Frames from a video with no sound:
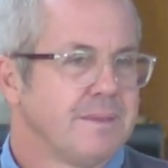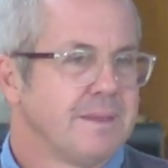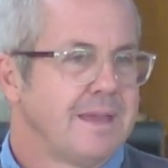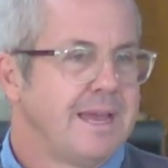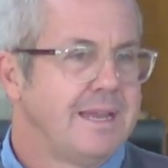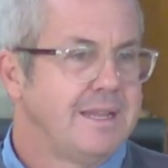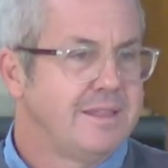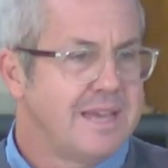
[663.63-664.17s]

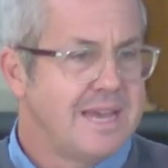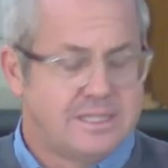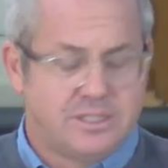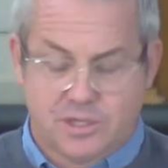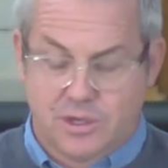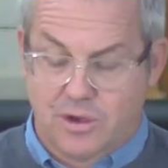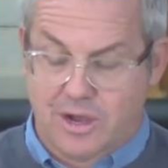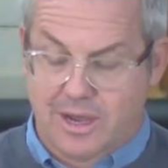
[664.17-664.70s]
And at that
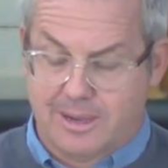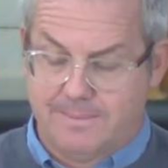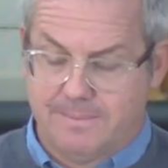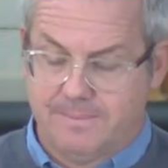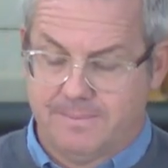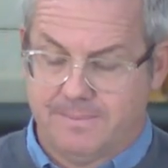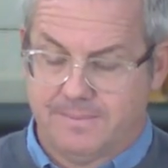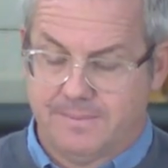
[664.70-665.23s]

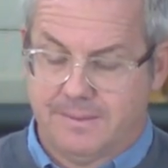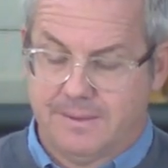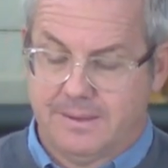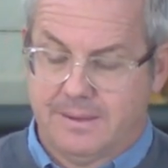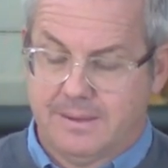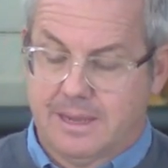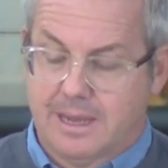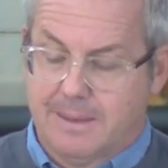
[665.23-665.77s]
time,
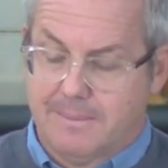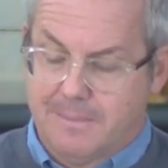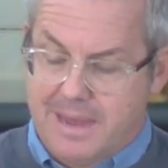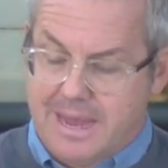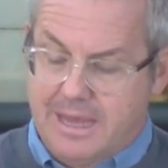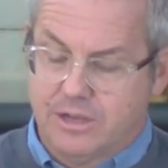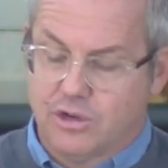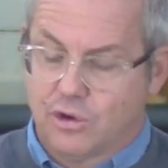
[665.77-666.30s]
a
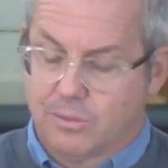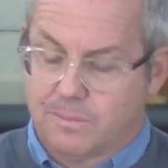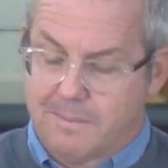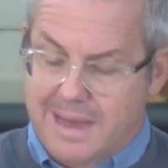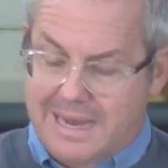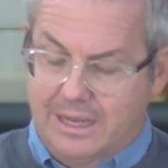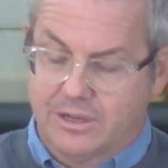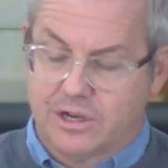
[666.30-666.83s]
man called
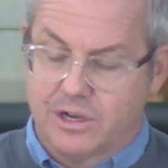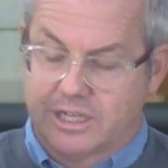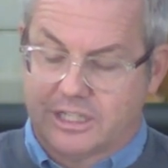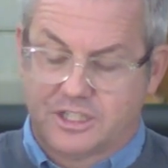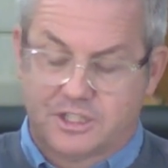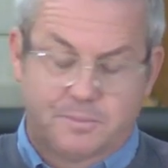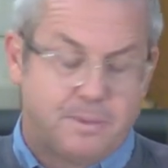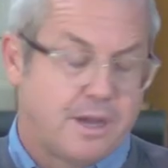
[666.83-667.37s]
Malachi
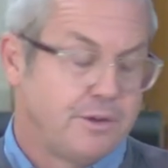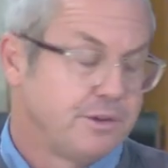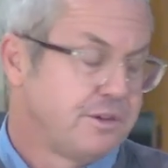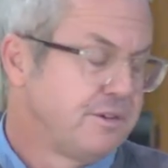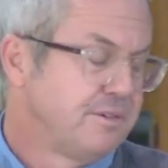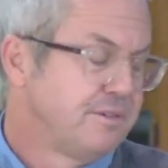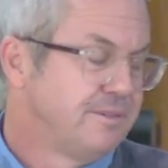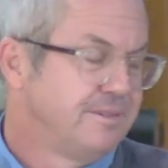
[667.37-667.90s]
spoke.
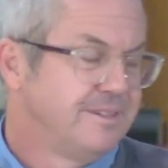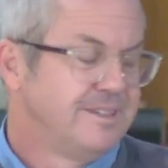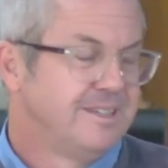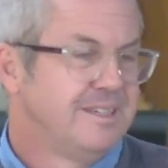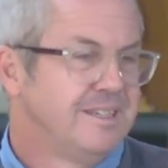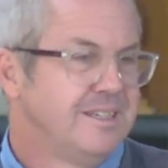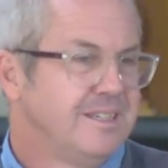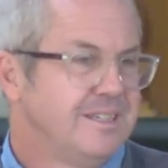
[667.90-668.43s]

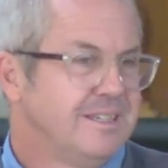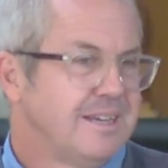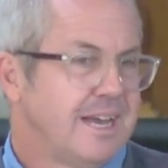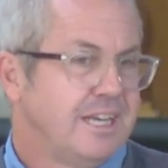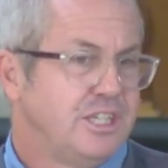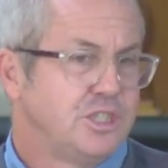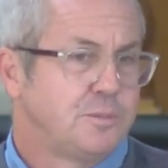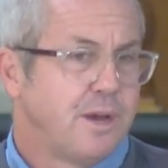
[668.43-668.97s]

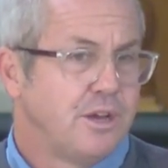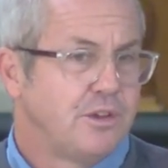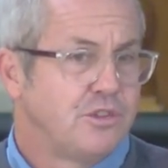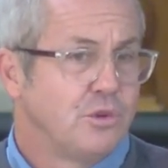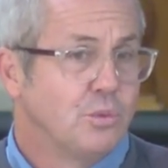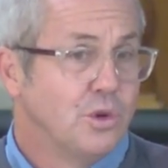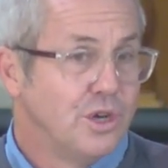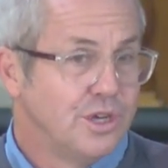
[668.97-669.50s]
And he spoke
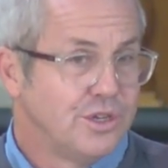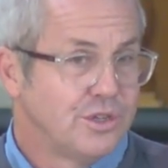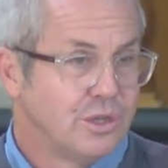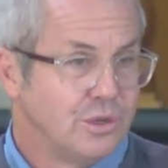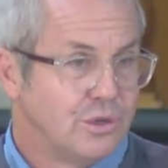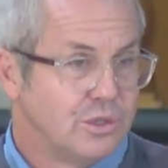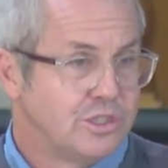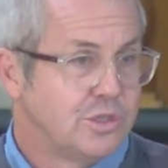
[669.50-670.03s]
the word of the
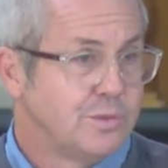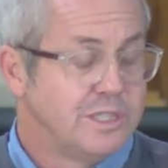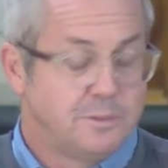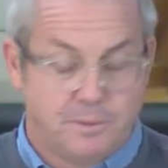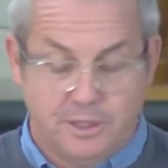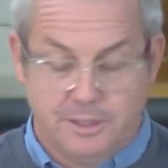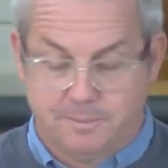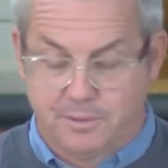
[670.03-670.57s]
Lord to his
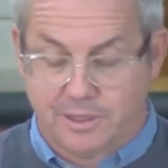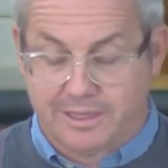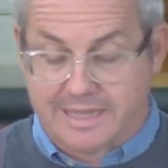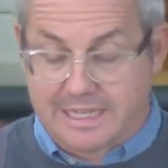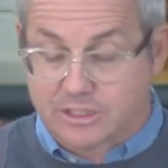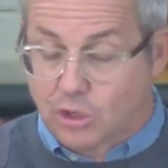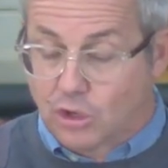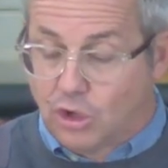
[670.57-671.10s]
people. And
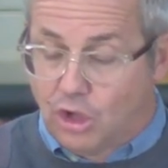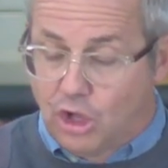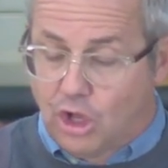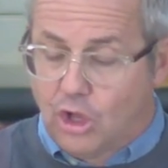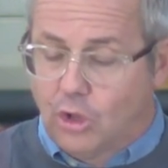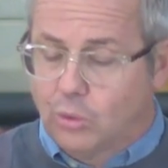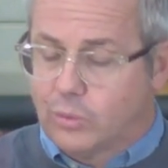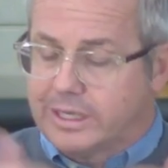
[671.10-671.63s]
that's
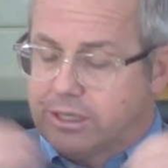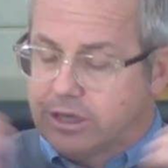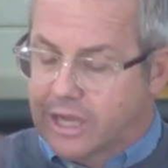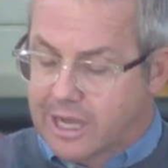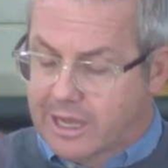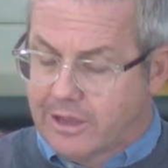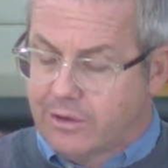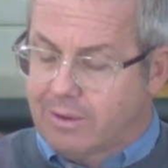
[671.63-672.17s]
all we
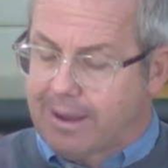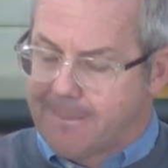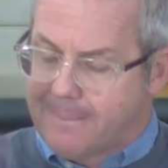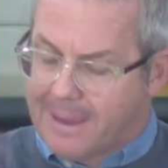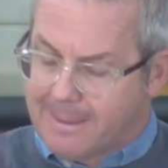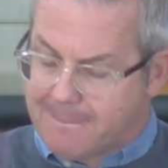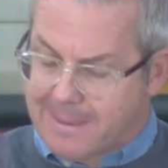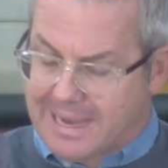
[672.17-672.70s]
know
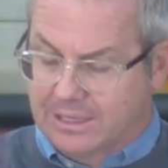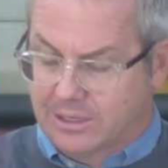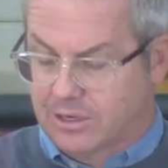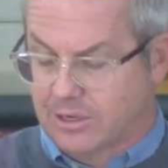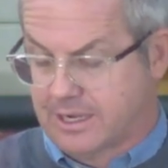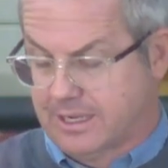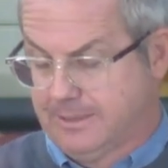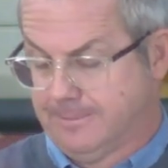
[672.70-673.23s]
about Malachi.